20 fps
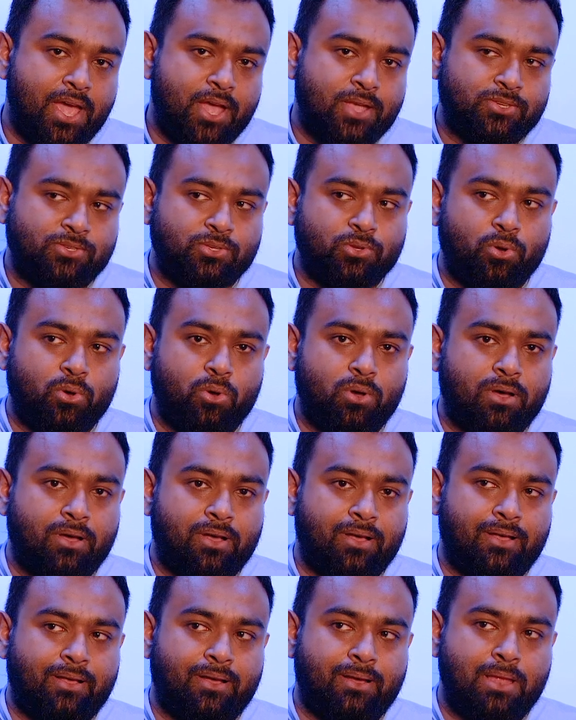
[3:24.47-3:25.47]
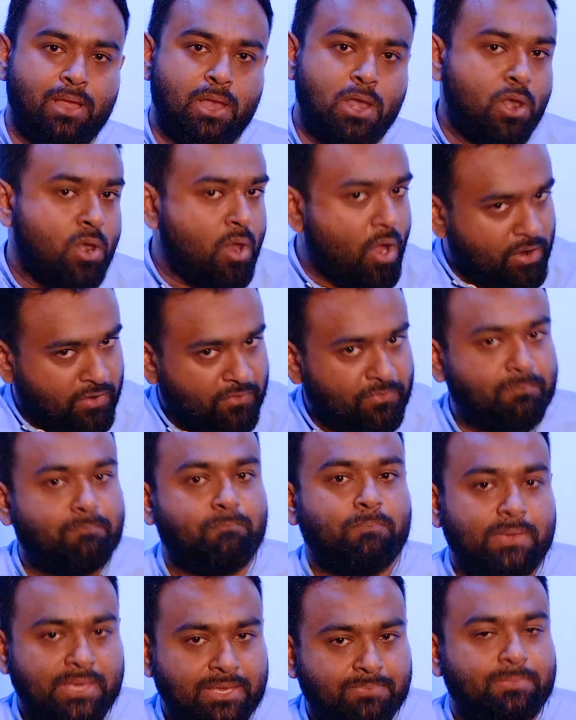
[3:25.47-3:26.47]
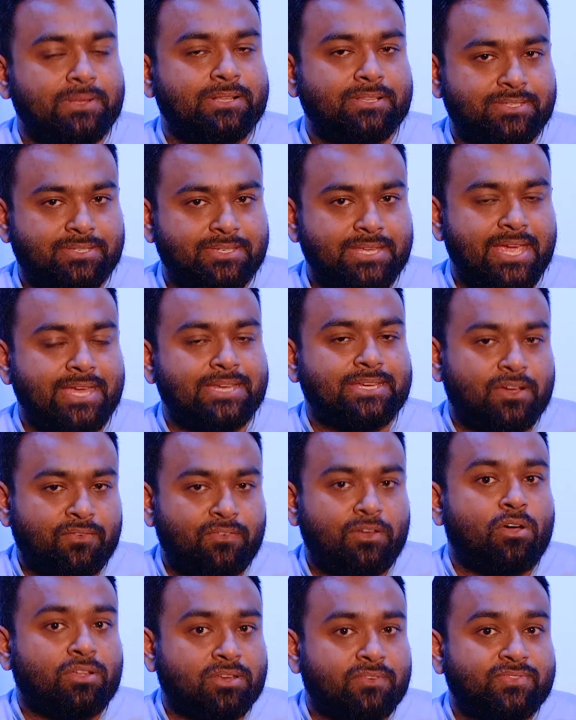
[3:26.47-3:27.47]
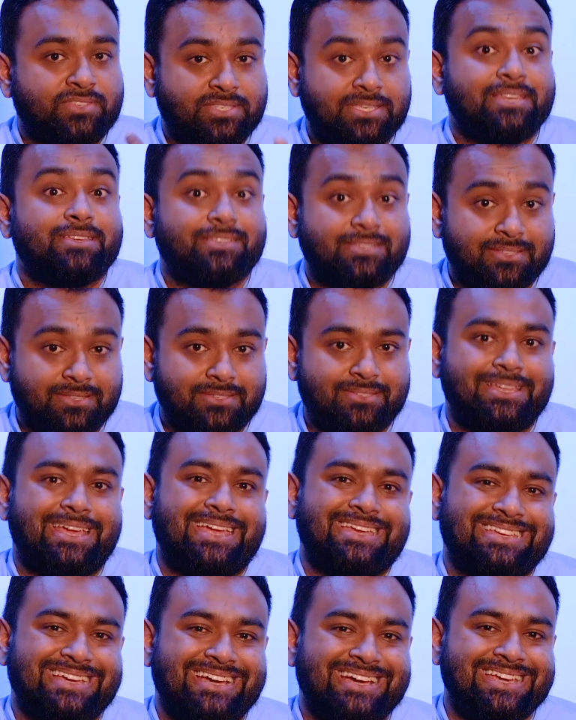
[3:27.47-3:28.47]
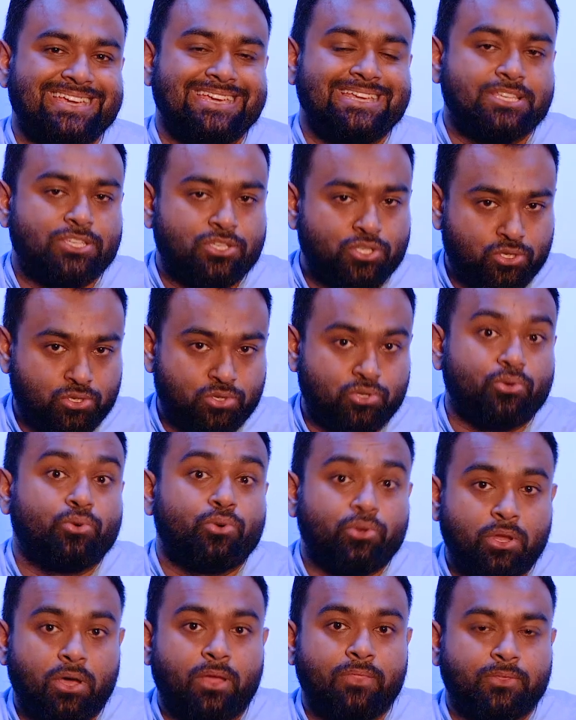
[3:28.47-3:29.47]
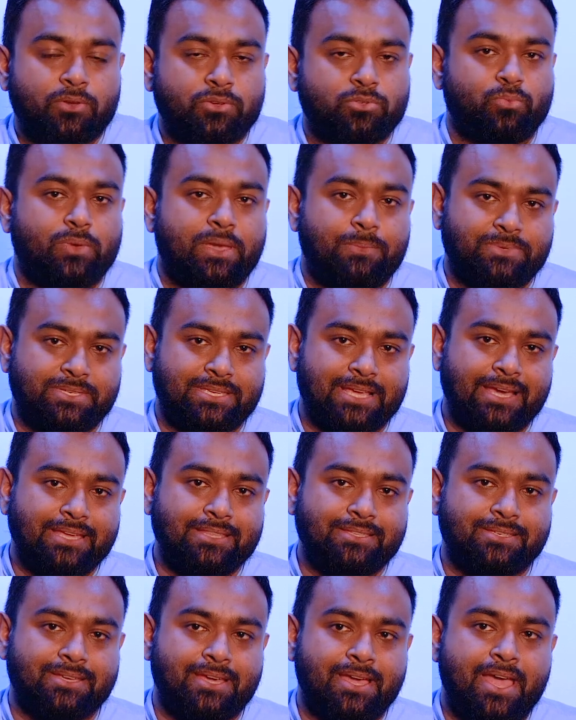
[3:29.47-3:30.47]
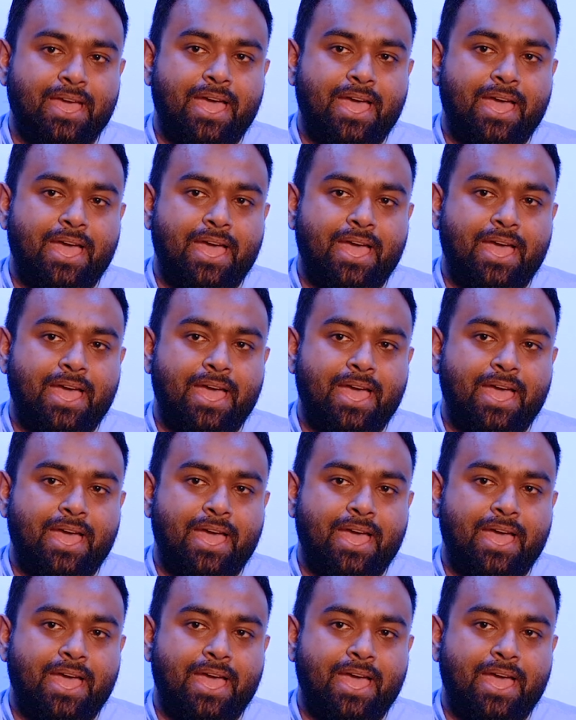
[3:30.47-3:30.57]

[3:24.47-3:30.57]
So a lot of people's data, a lot of citizens' data is stored on those websites.